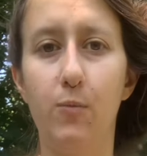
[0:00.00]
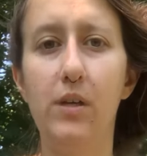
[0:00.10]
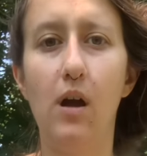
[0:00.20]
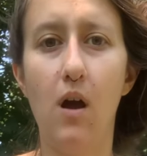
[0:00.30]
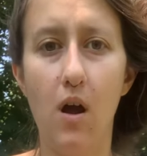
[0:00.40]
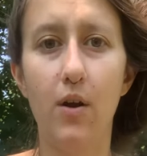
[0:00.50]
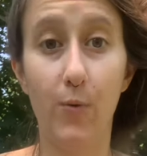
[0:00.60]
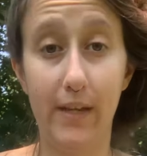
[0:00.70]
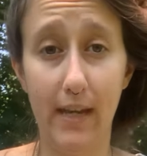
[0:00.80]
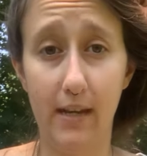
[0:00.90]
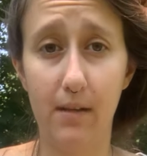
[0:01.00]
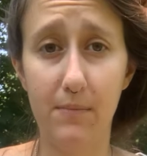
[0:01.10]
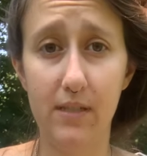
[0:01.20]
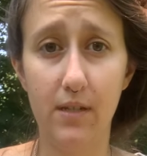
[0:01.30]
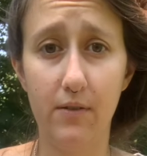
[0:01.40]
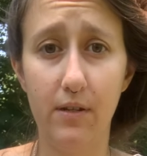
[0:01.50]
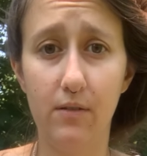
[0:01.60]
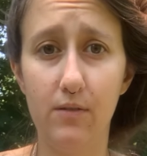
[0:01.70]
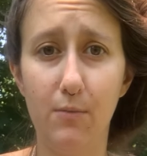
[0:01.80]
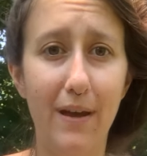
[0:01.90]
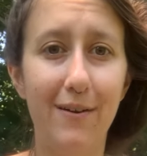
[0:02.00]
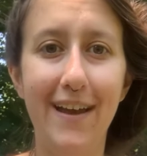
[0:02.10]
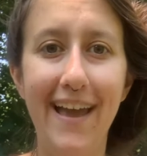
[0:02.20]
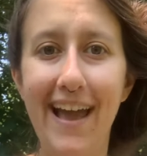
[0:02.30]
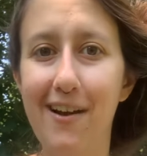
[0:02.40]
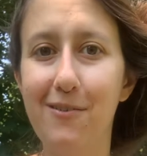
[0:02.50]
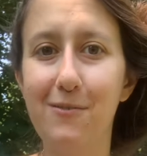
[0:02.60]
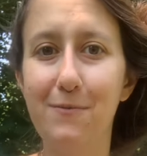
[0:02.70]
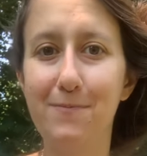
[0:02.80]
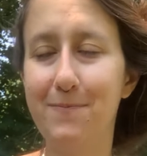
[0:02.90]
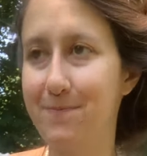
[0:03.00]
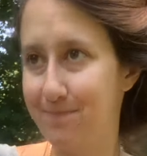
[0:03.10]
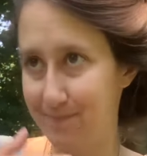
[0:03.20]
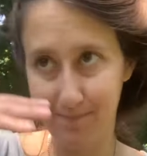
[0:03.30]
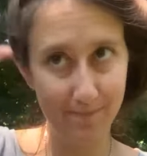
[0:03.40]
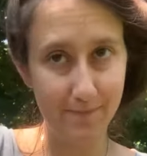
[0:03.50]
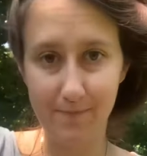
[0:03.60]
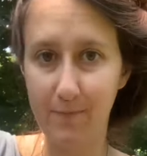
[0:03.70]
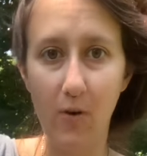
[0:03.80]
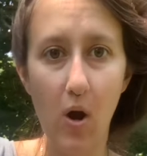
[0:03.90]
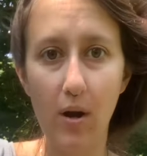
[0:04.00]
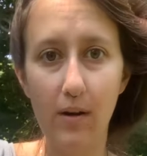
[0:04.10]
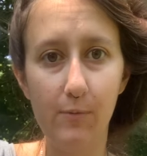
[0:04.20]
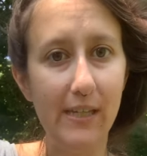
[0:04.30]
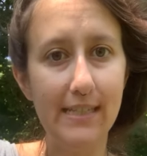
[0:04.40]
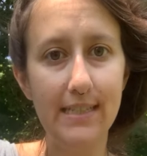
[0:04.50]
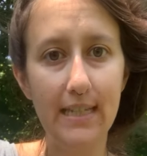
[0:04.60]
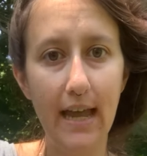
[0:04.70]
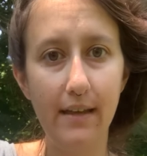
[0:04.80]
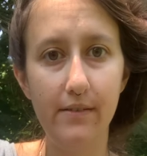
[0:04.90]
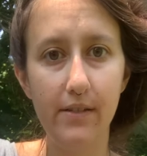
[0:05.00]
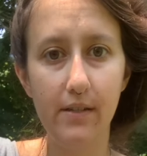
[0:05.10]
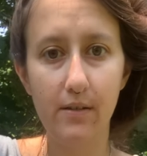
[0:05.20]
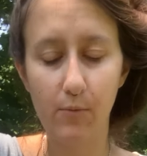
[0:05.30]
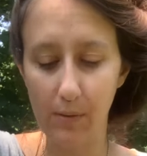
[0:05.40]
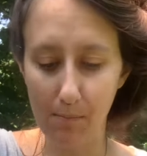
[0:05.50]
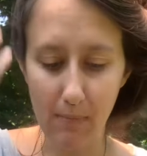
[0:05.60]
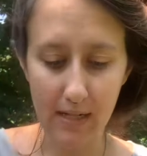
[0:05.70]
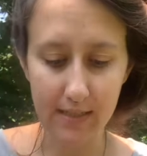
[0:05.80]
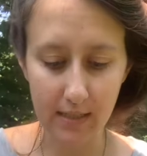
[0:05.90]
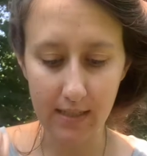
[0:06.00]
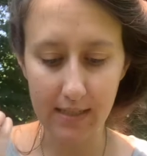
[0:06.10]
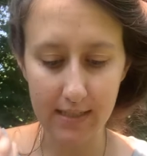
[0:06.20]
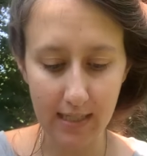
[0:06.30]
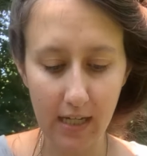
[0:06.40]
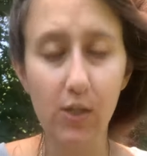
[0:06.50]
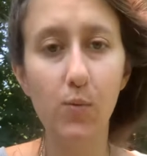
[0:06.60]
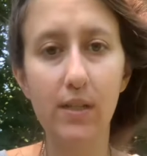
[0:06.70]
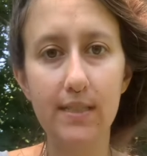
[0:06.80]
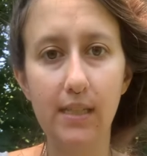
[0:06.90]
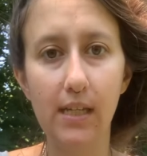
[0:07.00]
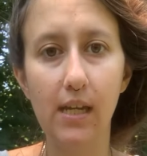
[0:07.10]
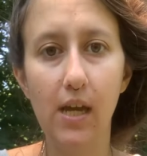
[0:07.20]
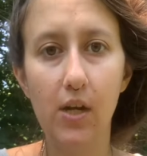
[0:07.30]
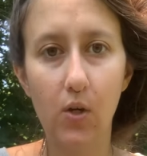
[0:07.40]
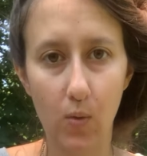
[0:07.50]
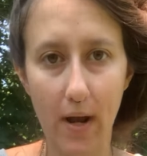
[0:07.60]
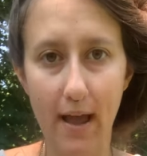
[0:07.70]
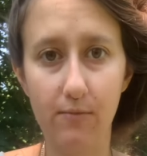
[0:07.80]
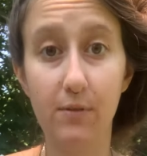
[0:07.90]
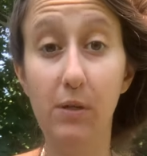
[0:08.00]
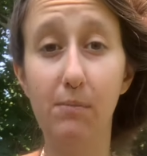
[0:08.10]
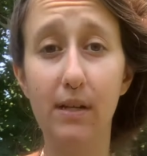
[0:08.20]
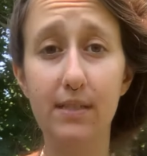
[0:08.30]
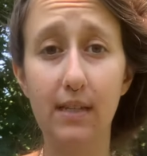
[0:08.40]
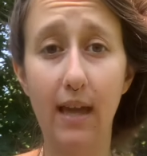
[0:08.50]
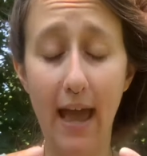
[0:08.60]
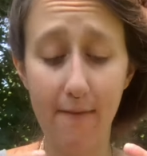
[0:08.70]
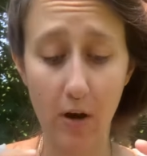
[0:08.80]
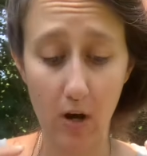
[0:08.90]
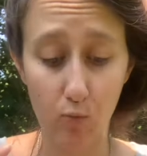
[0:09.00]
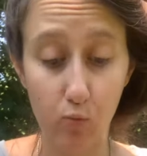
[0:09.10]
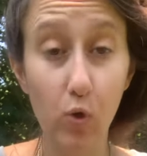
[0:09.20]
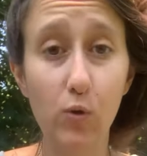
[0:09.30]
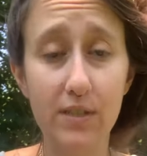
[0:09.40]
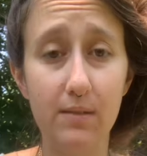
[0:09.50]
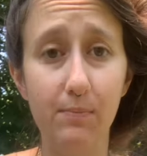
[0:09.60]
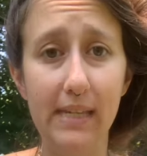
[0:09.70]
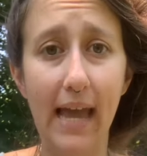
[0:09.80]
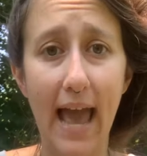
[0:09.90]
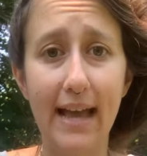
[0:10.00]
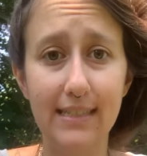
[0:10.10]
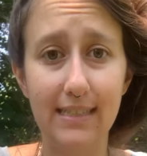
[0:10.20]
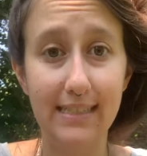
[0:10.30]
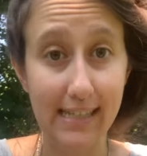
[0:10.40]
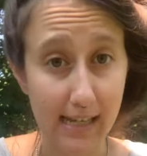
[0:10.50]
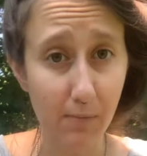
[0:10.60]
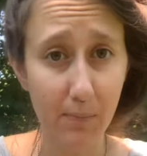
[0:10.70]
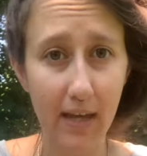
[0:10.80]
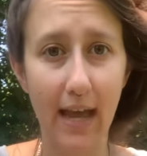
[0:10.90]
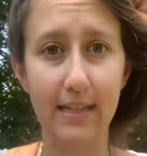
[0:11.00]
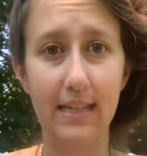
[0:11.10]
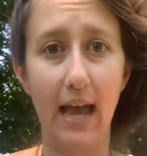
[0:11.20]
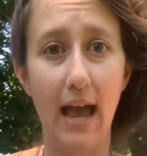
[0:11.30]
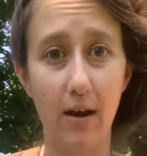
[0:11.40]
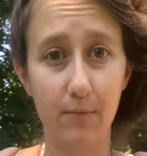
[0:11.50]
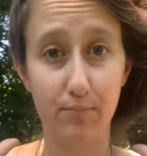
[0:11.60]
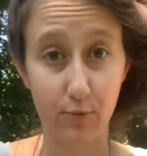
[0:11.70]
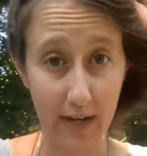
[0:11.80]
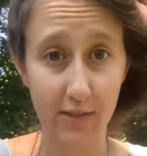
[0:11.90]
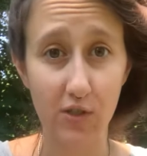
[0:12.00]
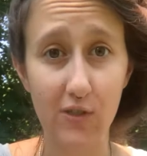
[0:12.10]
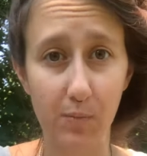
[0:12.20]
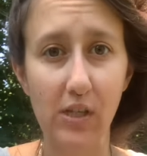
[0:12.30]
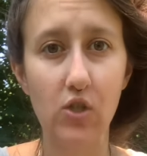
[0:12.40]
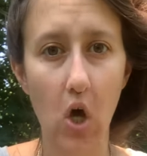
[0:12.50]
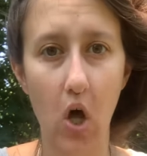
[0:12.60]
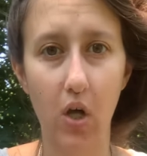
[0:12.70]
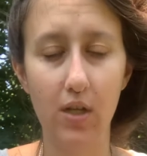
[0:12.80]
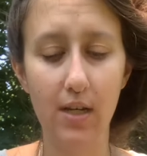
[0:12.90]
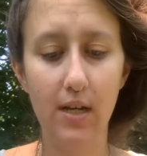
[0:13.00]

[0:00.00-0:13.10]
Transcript: We are organic material. No matter how far we ascend, we must continuously ground. We must have our roots be as deep as our branches be tall.